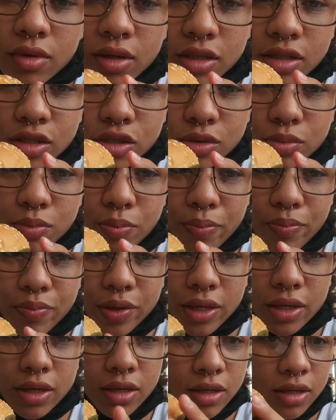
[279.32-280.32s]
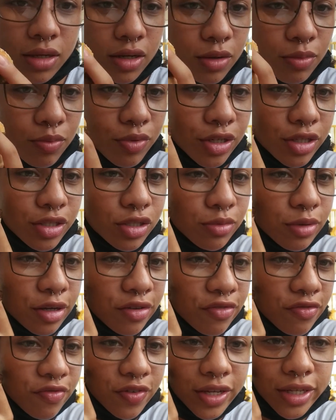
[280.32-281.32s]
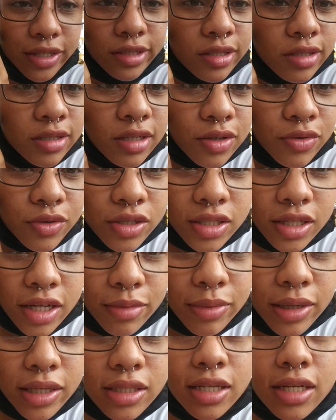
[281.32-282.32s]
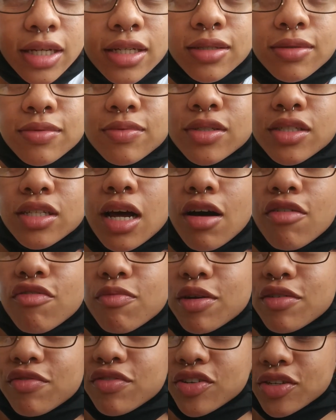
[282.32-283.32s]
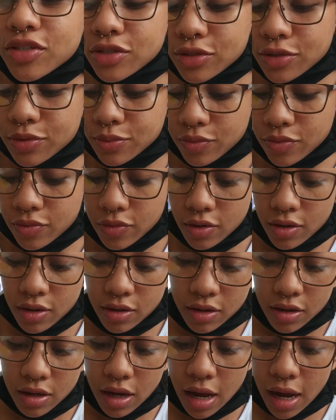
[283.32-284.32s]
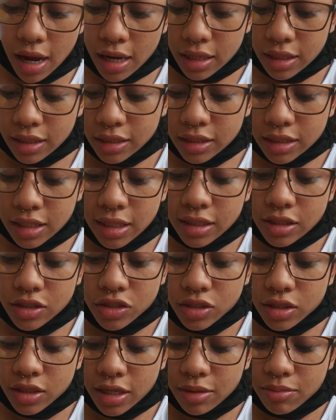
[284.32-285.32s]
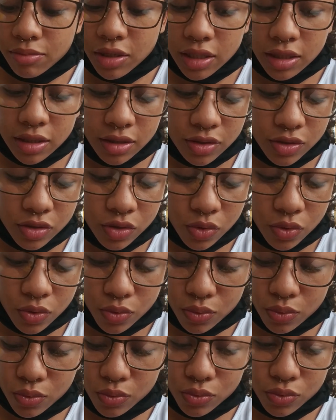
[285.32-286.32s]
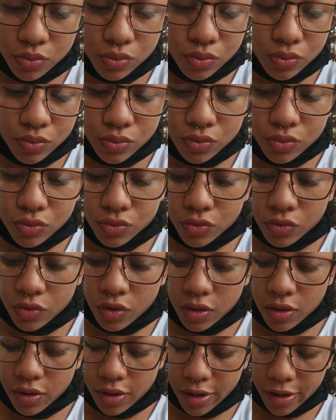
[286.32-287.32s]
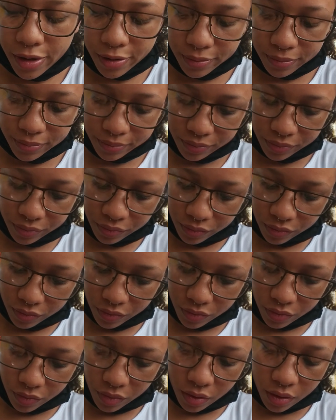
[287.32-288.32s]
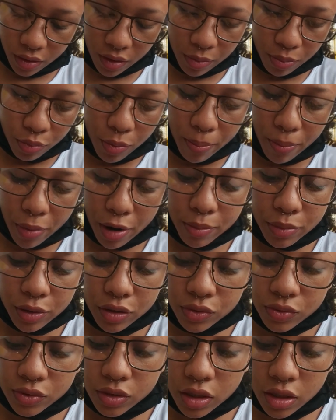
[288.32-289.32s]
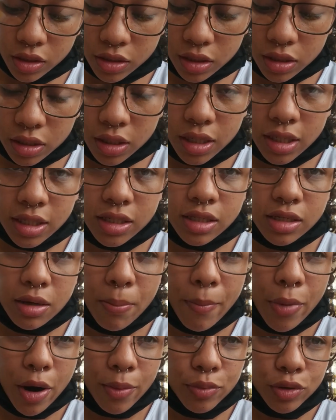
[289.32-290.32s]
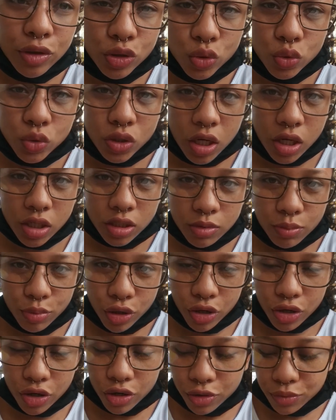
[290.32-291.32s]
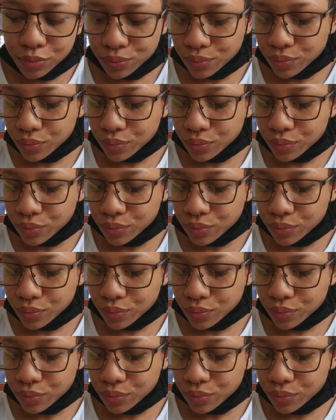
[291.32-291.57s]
It's big compared to my face. We're side by side. It's half my face. And it tastes just like meat, so yeah. They put barbecue sauce in it because it's a barbecue sauce burger.